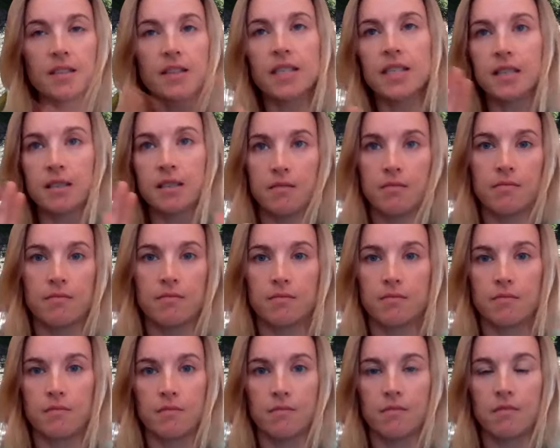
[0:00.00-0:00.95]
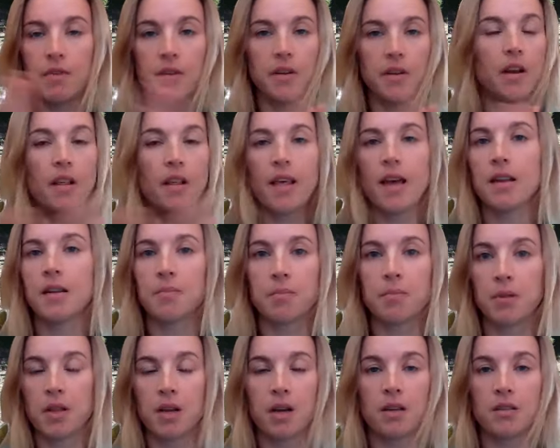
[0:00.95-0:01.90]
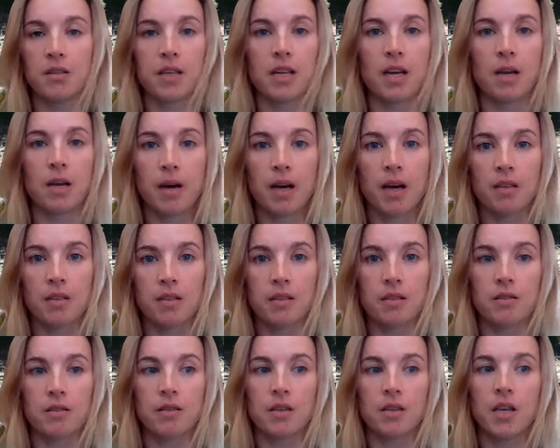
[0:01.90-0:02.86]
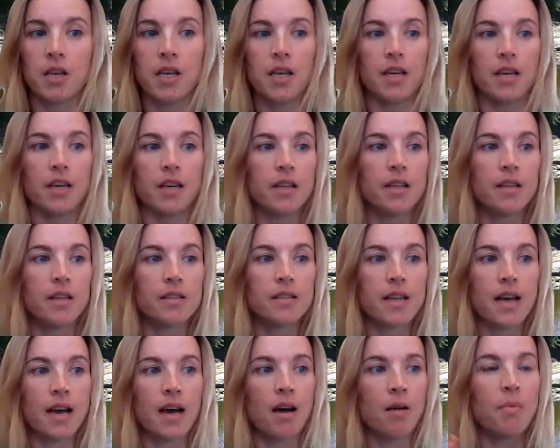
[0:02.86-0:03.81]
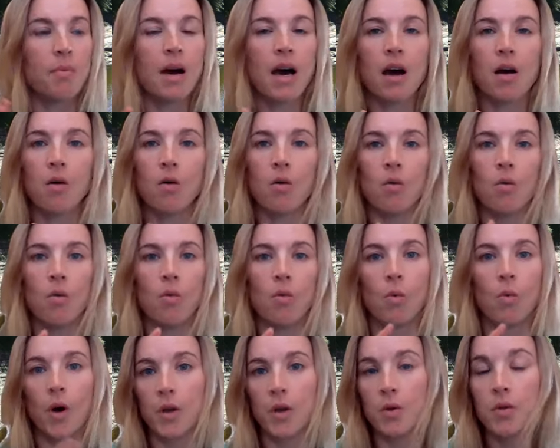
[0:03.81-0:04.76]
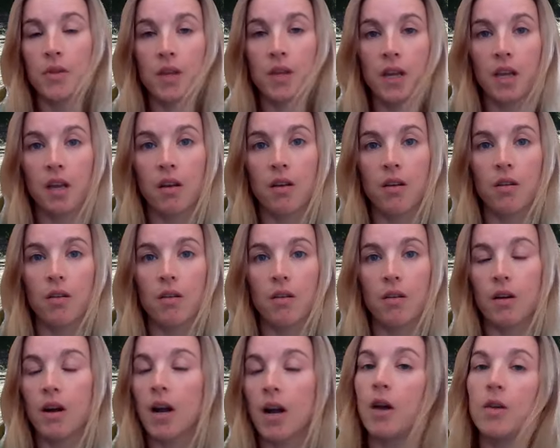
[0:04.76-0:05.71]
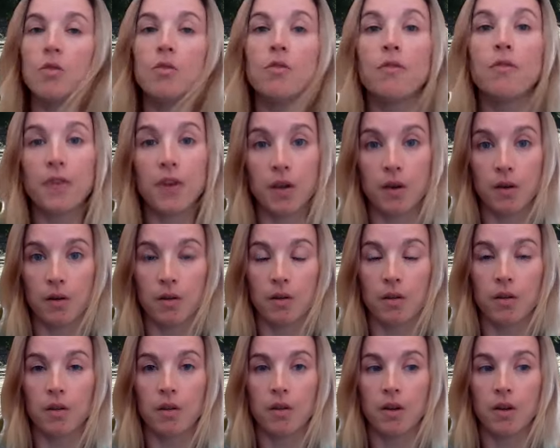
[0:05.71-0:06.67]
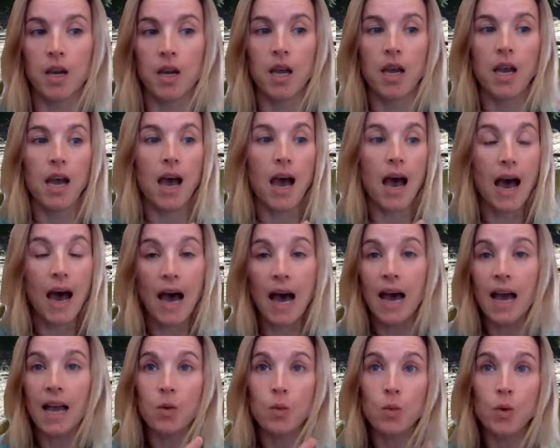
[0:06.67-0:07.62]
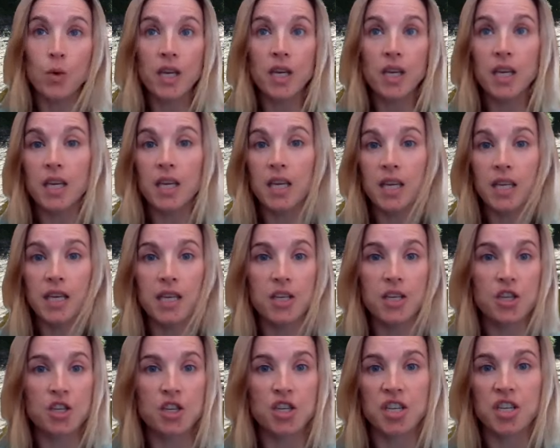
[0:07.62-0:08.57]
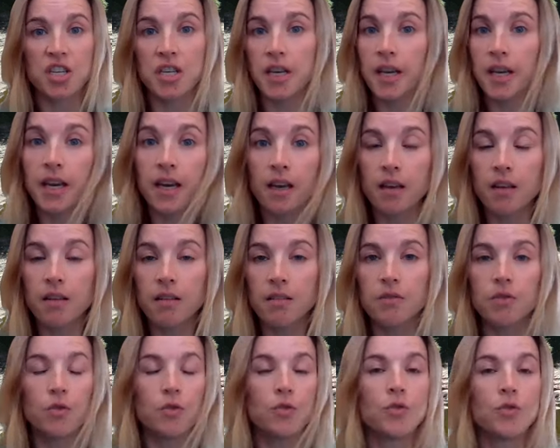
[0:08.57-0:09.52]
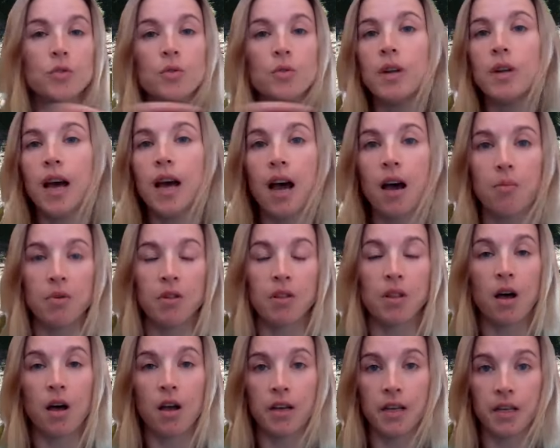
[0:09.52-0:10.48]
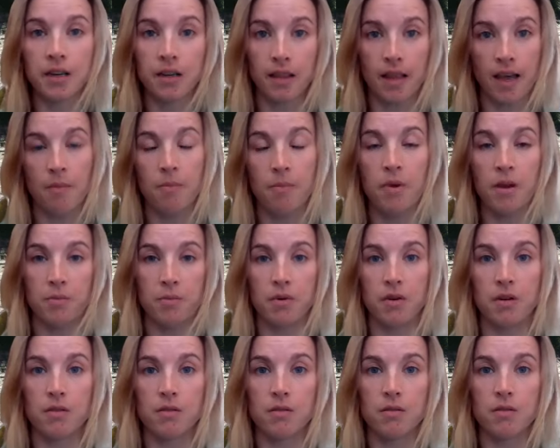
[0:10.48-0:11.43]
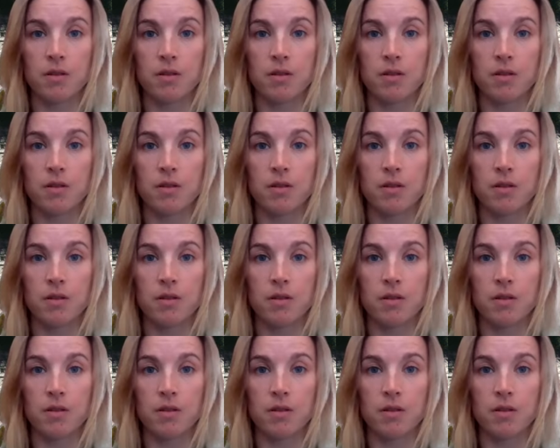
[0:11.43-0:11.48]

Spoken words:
Listen, none of that belongs in a hypothesis. It is not about what you think or how you feel. I, we, he, she, it do not belong in a lab paper.